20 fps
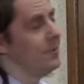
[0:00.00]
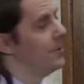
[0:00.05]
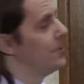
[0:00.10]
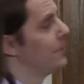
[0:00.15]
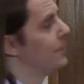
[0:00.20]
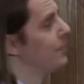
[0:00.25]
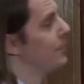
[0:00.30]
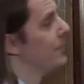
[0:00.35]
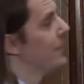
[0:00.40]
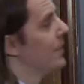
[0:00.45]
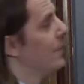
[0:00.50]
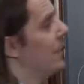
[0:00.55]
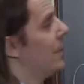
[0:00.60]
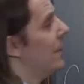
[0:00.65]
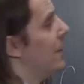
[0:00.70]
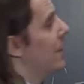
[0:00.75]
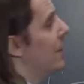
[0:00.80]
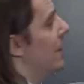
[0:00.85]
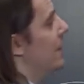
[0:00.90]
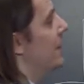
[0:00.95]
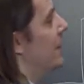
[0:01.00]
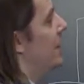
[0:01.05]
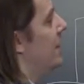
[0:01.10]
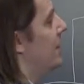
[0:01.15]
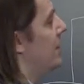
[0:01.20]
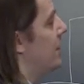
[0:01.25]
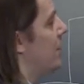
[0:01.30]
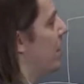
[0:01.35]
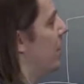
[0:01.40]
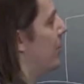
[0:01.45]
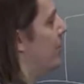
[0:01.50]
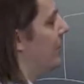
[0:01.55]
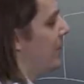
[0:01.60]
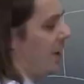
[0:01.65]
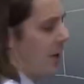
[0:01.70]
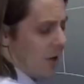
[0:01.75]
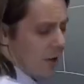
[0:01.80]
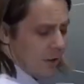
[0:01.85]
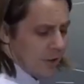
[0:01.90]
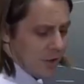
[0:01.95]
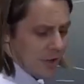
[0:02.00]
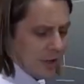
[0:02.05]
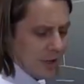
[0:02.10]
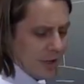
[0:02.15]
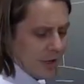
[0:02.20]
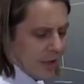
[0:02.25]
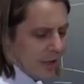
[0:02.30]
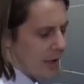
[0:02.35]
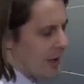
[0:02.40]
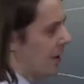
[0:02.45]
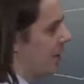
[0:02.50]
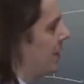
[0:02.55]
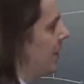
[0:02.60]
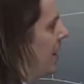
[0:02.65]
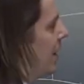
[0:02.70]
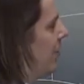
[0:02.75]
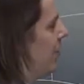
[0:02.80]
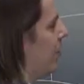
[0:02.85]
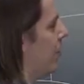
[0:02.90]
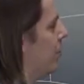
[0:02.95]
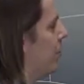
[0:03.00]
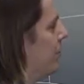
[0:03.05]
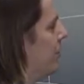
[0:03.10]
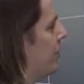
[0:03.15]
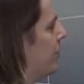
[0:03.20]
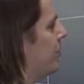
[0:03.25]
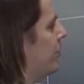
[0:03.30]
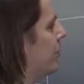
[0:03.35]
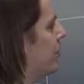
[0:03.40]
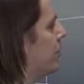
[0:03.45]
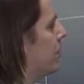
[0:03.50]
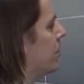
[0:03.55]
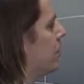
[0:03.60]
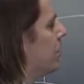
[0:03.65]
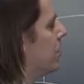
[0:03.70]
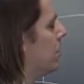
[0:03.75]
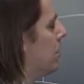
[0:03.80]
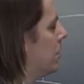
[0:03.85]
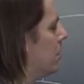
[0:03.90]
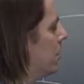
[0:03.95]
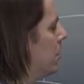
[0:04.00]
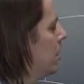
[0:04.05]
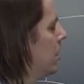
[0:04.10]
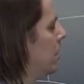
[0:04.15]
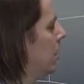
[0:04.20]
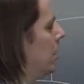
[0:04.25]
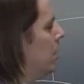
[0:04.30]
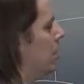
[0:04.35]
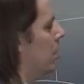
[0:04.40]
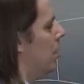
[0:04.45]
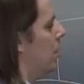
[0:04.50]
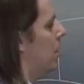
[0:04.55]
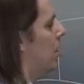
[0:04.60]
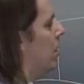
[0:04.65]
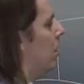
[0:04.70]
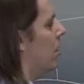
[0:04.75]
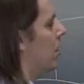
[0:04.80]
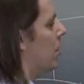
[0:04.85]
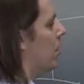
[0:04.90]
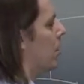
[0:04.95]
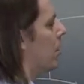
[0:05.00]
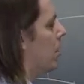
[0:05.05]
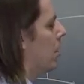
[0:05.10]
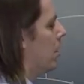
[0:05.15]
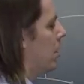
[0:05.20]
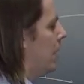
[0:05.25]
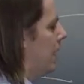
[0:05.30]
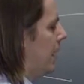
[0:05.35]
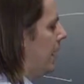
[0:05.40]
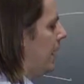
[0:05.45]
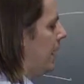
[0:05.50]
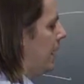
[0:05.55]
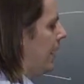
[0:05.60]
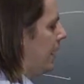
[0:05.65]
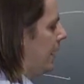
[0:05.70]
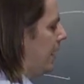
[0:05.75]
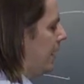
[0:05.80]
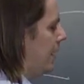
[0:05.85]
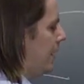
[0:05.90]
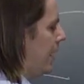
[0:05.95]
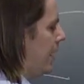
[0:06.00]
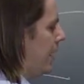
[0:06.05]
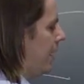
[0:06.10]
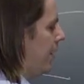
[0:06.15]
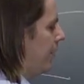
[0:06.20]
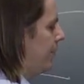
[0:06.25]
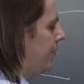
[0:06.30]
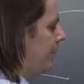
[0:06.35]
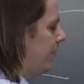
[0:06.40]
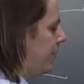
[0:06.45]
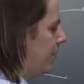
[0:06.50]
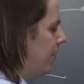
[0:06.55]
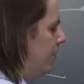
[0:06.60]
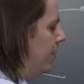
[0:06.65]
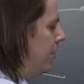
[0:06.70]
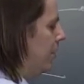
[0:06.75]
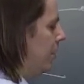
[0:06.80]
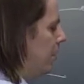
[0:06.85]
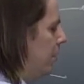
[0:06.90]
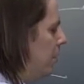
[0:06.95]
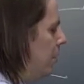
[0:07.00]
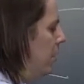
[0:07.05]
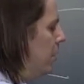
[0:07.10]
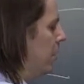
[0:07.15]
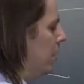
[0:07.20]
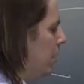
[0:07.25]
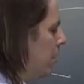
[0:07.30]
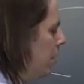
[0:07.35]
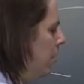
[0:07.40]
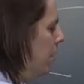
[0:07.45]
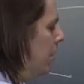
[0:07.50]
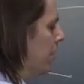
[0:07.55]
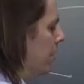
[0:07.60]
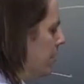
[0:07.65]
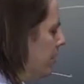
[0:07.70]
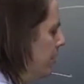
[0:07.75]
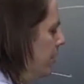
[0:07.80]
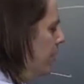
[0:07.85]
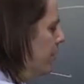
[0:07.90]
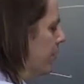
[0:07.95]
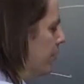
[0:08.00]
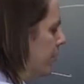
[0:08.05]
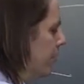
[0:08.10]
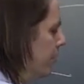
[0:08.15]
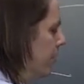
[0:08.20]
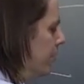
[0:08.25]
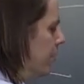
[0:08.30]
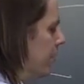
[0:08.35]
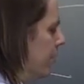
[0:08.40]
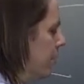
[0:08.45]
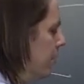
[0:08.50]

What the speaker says: you know. And then come down and have our resistor R and have our inductor